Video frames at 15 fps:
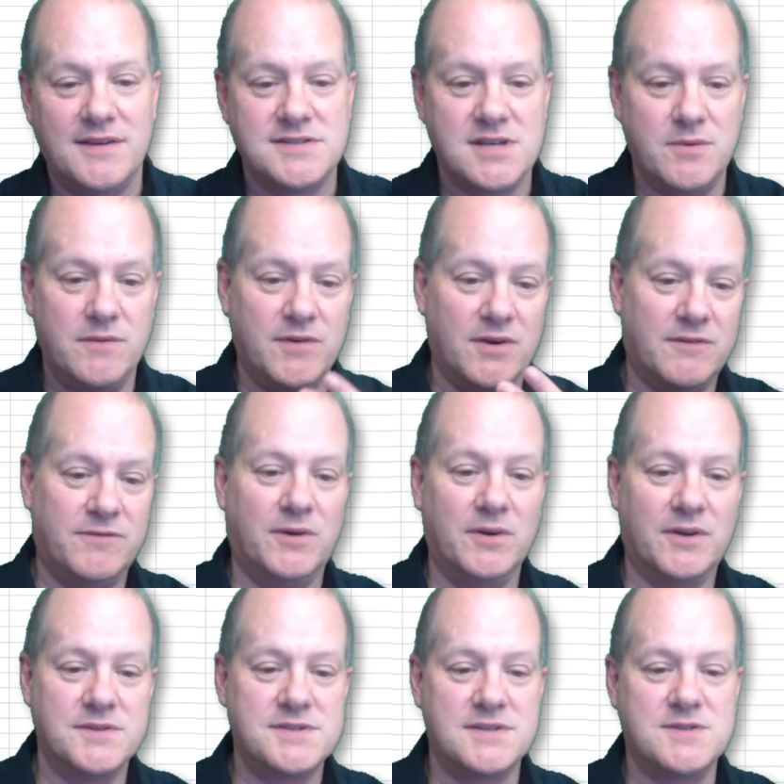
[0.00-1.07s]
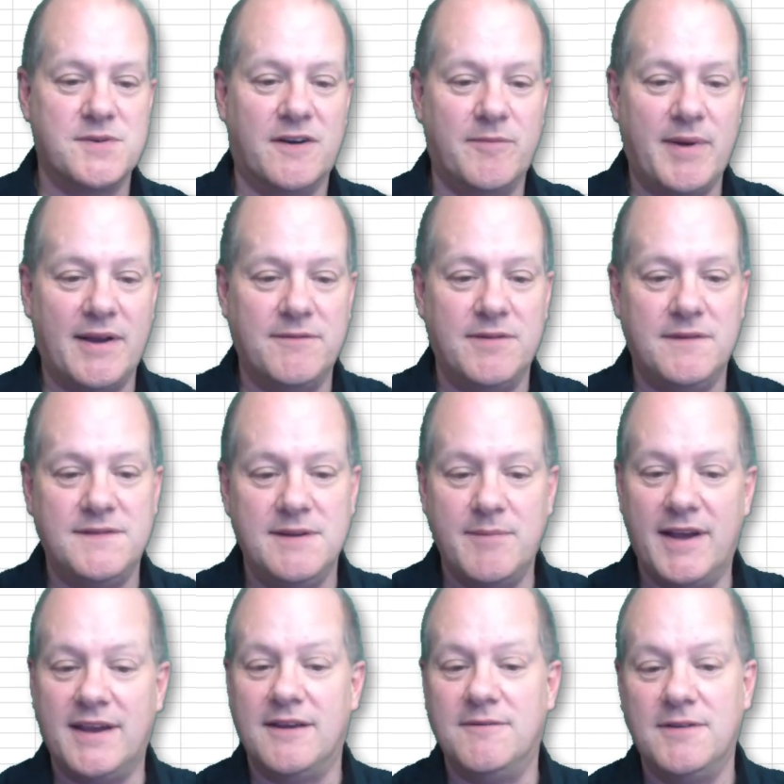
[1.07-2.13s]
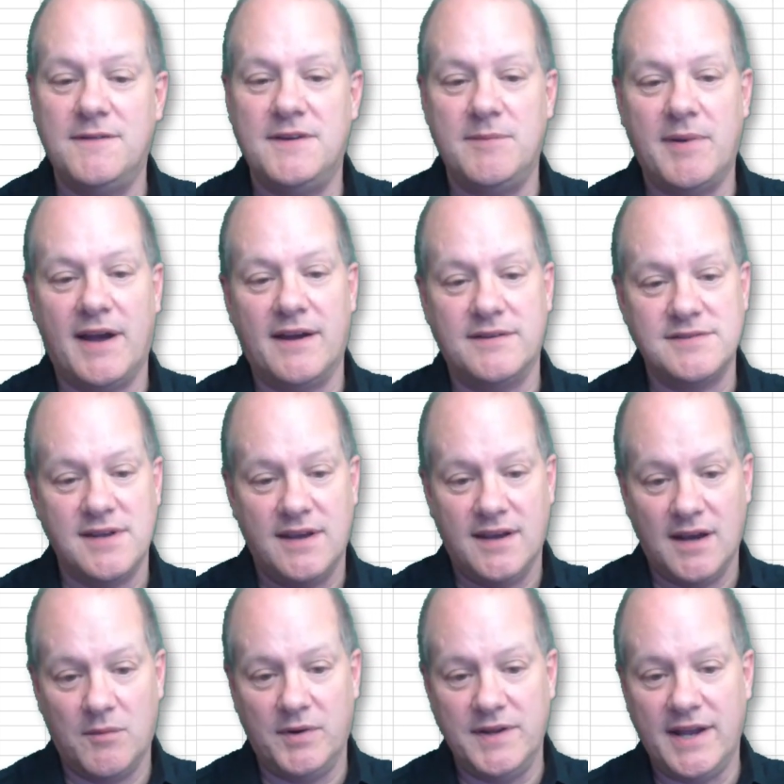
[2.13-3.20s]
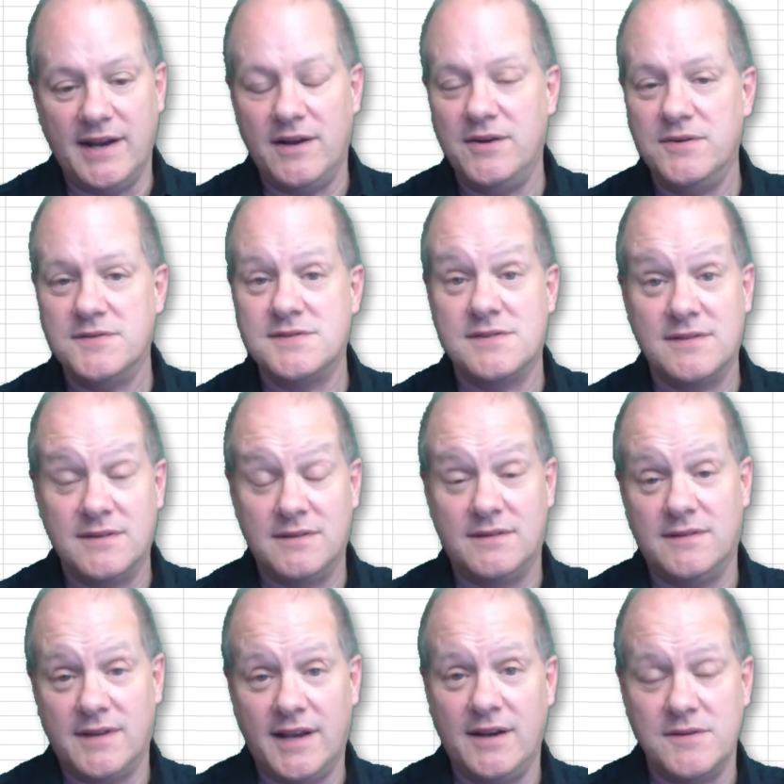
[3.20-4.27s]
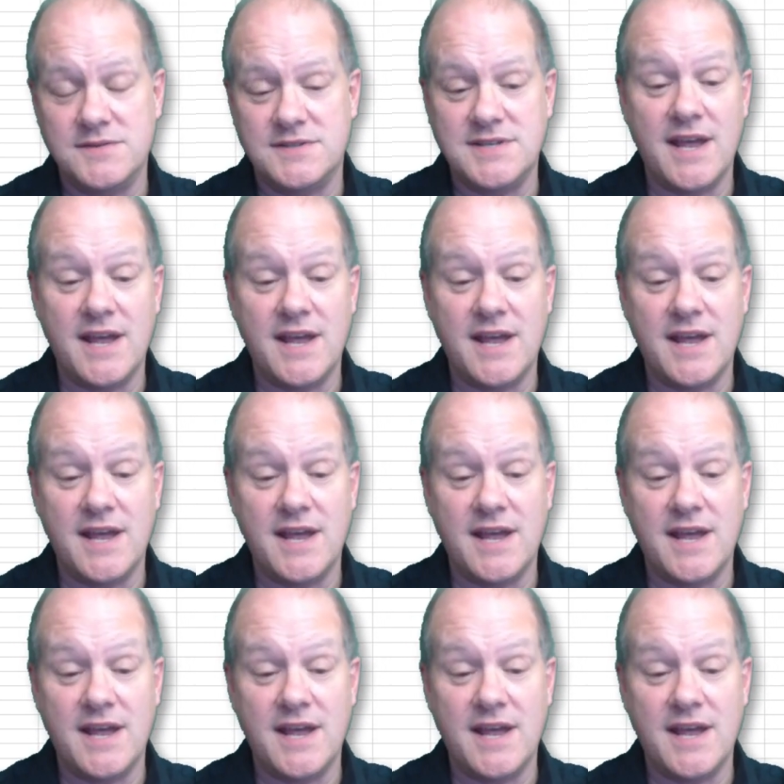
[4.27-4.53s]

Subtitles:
So we've got 4 lots of £12.50 making £50. And when they lose a